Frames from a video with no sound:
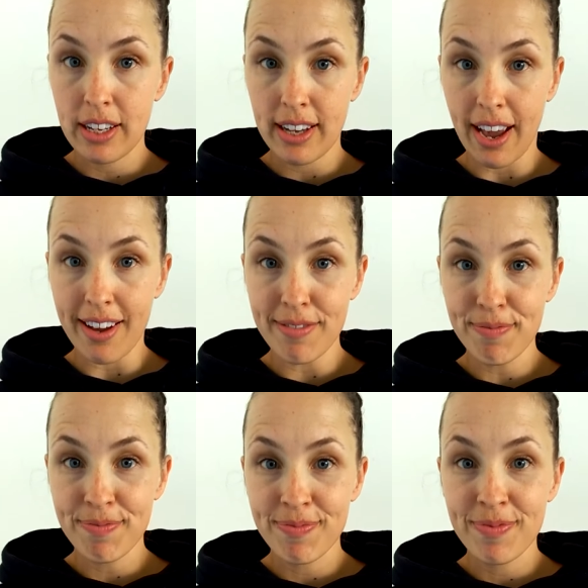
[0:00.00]
Okay?
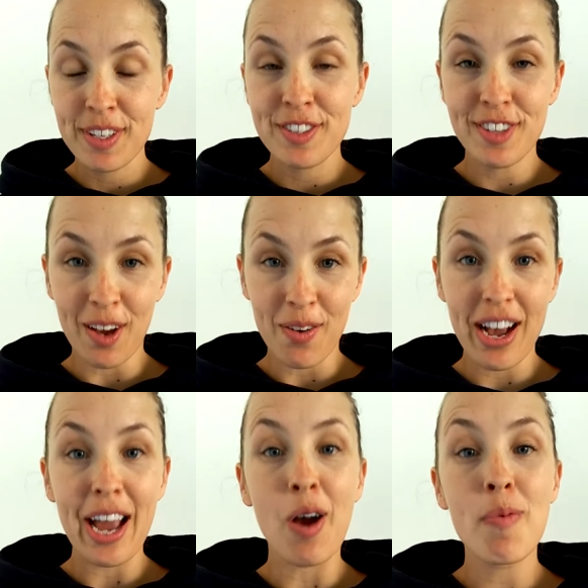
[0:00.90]
So,
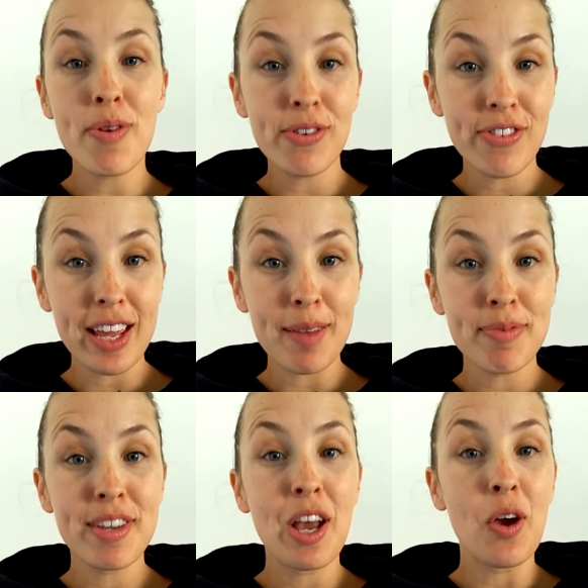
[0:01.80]
I hope those
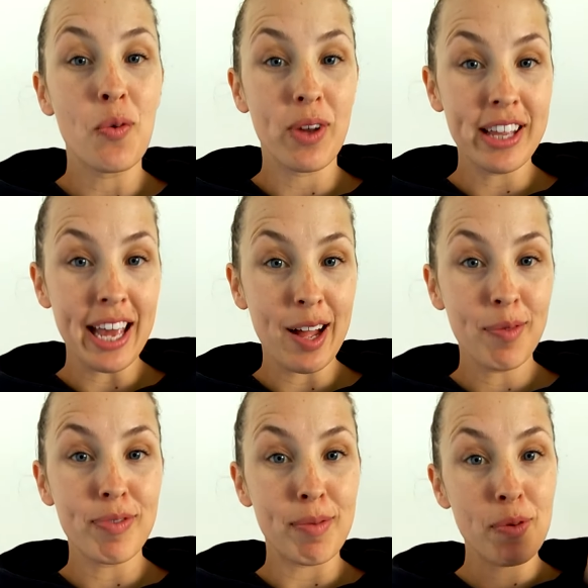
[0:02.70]
tips really help.
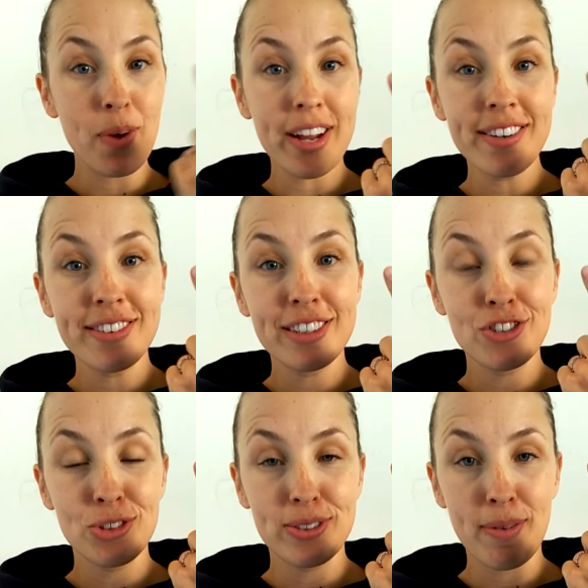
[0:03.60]
Number one,
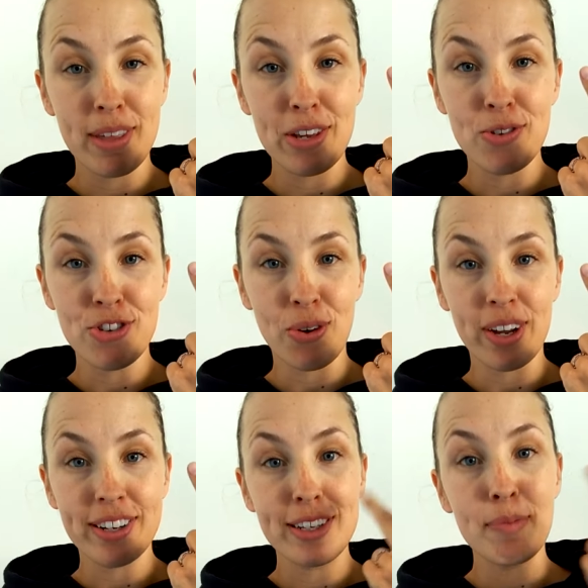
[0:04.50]
choose something you enjoy.
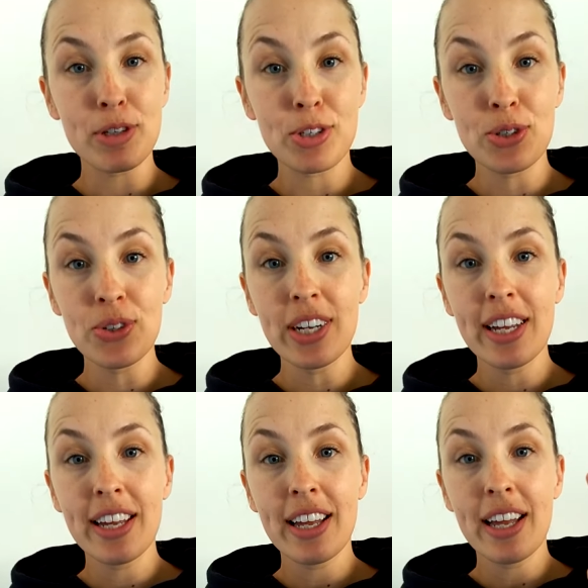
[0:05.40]
Number two,
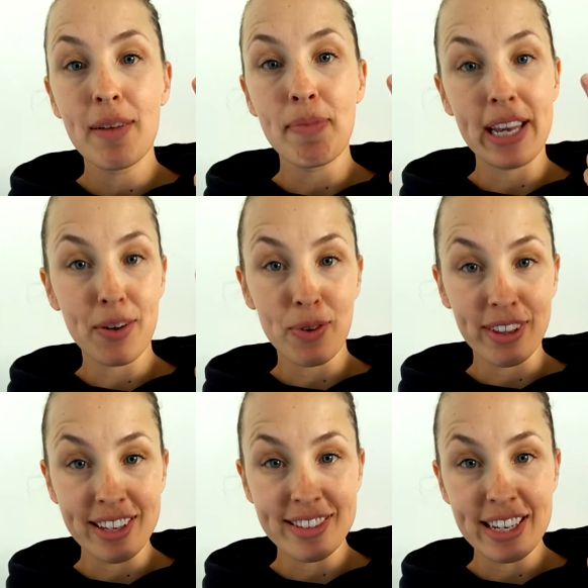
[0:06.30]
make it
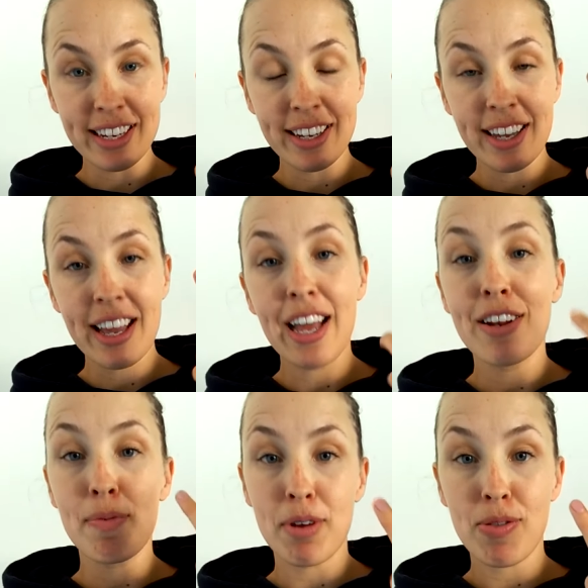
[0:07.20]
realistic.
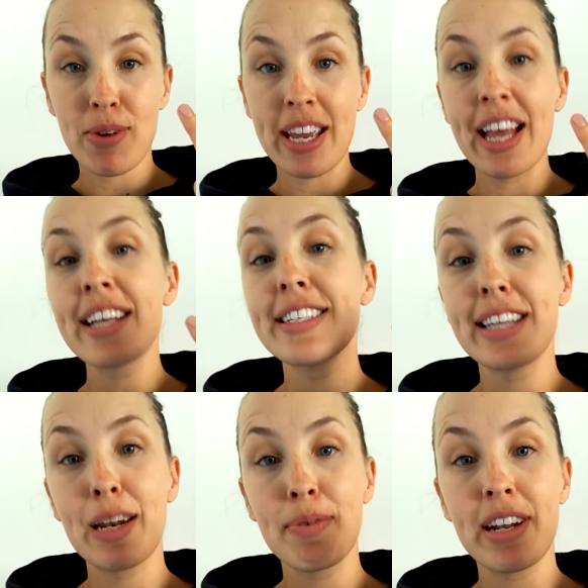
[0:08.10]
Number three,
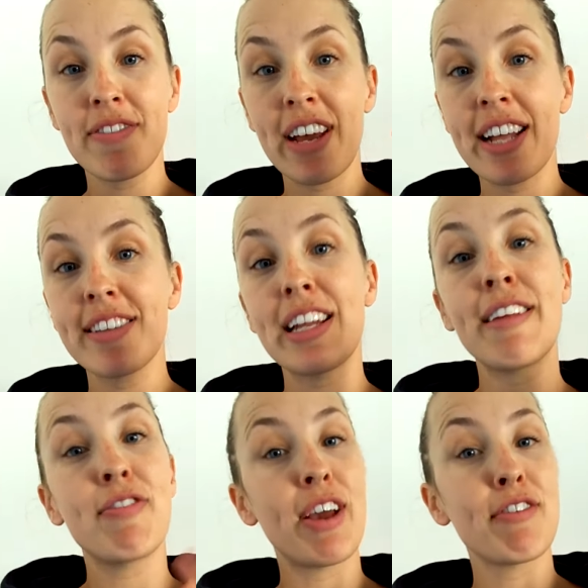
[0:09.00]
set up in advance. And
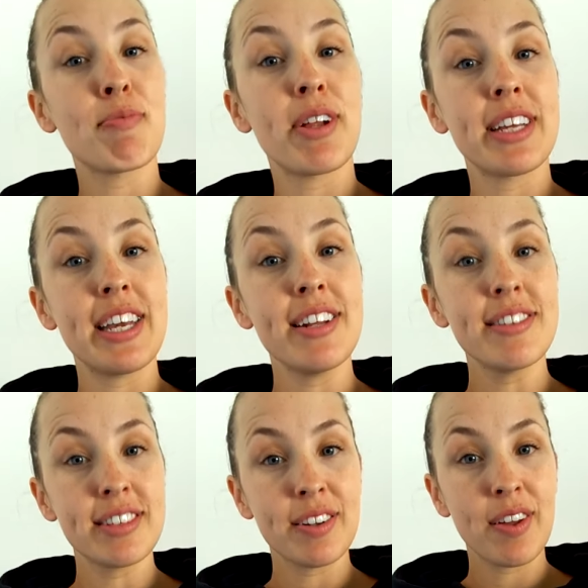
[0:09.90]
if you have small
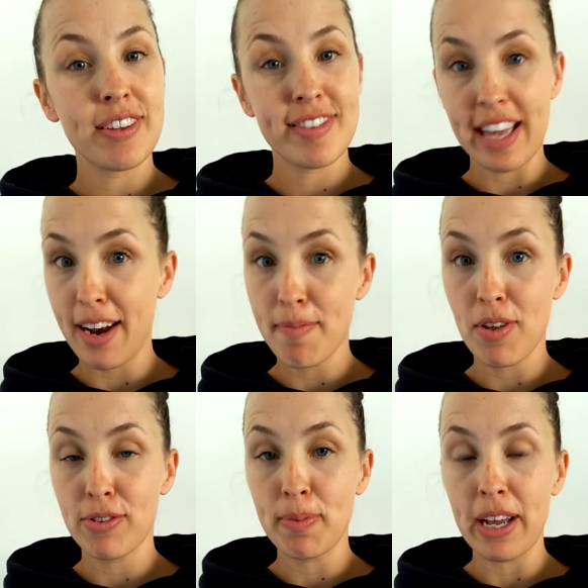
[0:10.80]
kids, set up
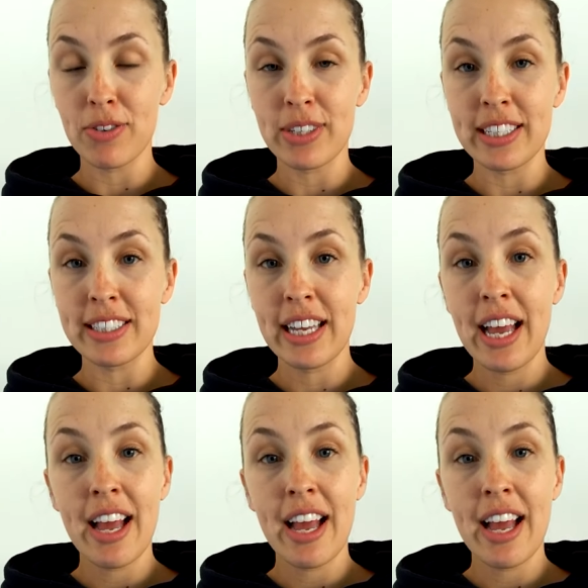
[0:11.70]
those boundaries.